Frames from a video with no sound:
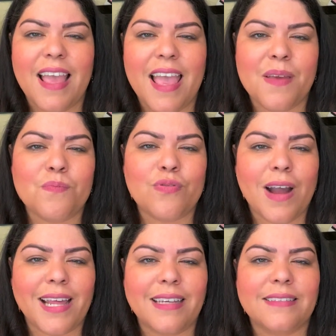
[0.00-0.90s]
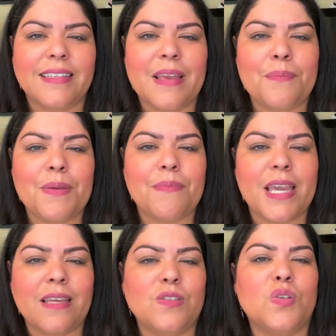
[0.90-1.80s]
And products can be
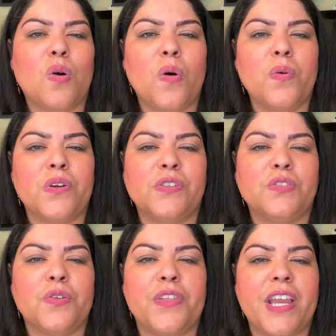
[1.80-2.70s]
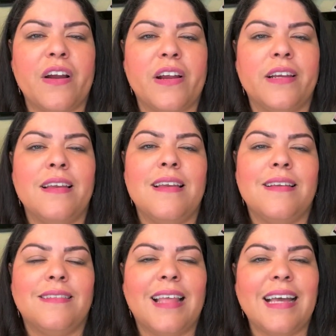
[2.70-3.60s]
made to order, so they are
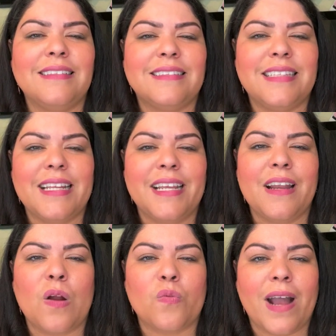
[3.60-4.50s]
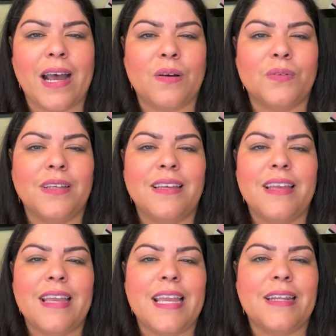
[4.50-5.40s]
not sitting around
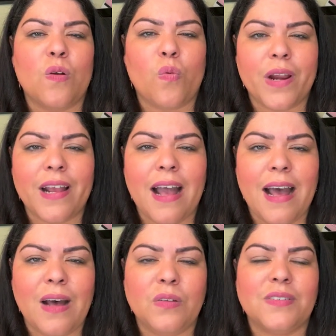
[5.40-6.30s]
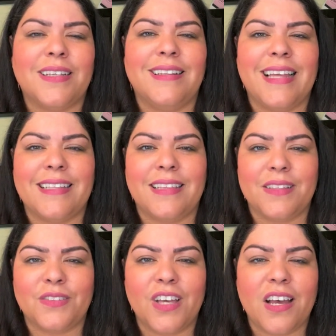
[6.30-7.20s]
in a warehouse
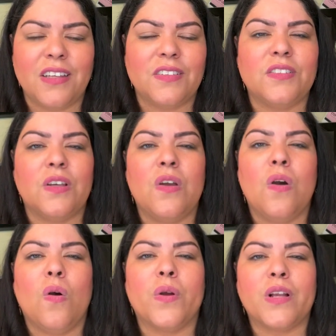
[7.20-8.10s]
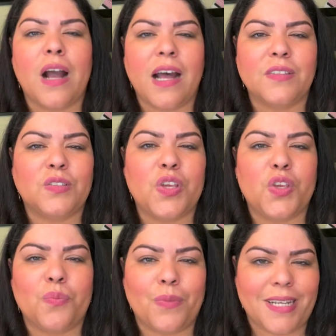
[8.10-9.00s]
collecting dust or costing
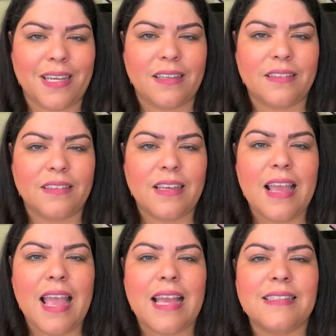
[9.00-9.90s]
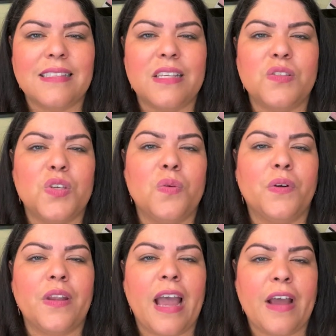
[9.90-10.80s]
you money. And since you
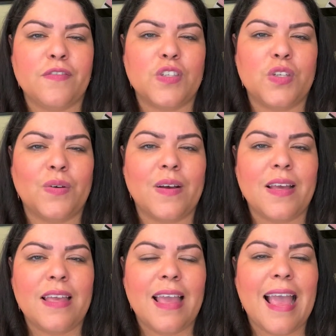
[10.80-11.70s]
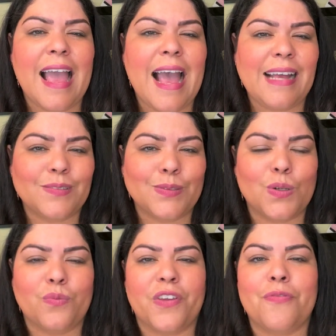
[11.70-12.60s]
won't have to
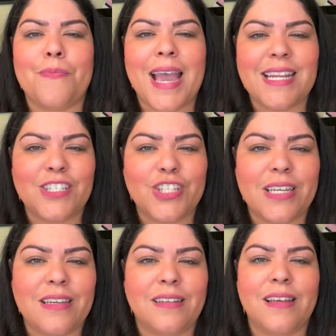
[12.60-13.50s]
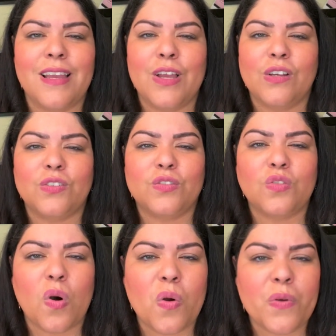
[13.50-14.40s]
hassle with managing,
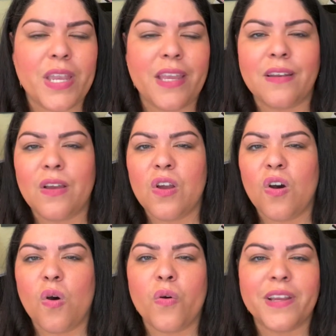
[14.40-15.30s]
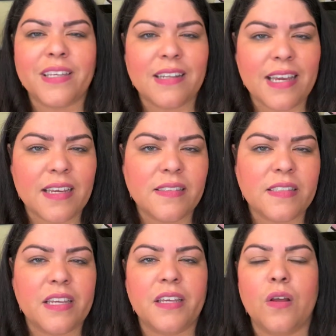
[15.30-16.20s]
storing,
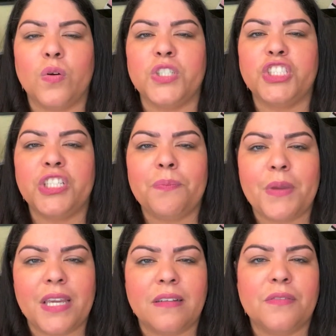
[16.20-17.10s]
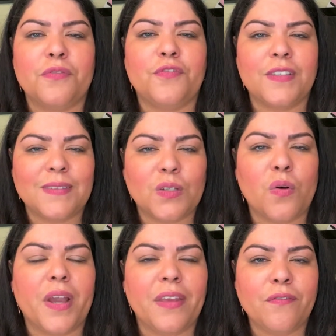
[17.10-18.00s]
organizing, or shipping
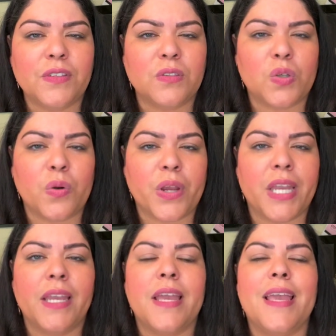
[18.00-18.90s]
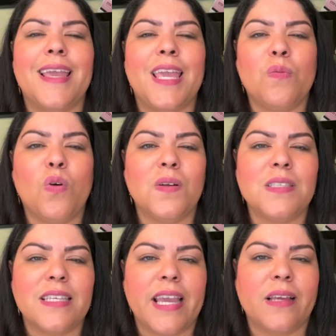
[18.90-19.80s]
physical inventory, it
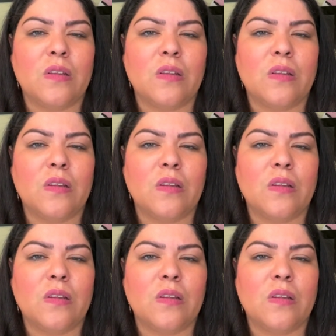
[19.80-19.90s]
won't take